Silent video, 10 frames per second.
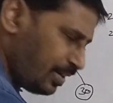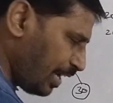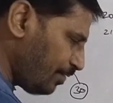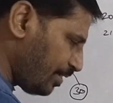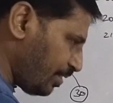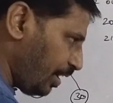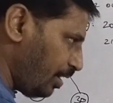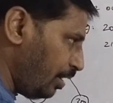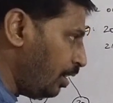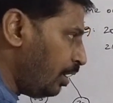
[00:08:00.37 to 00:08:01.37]

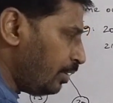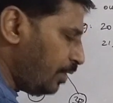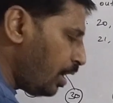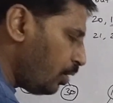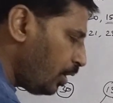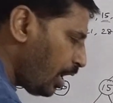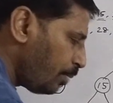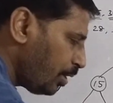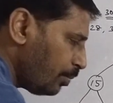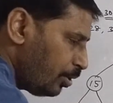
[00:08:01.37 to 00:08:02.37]
traversal, then only I
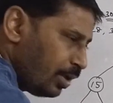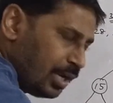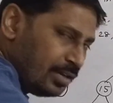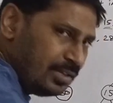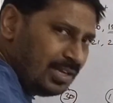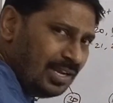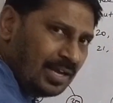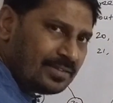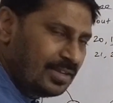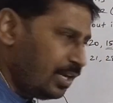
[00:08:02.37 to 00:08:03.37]
am able to get the
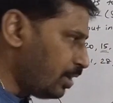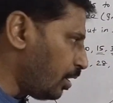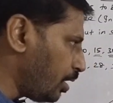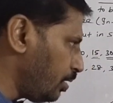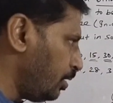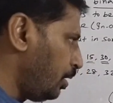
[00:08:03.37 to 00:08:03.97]
ascending order.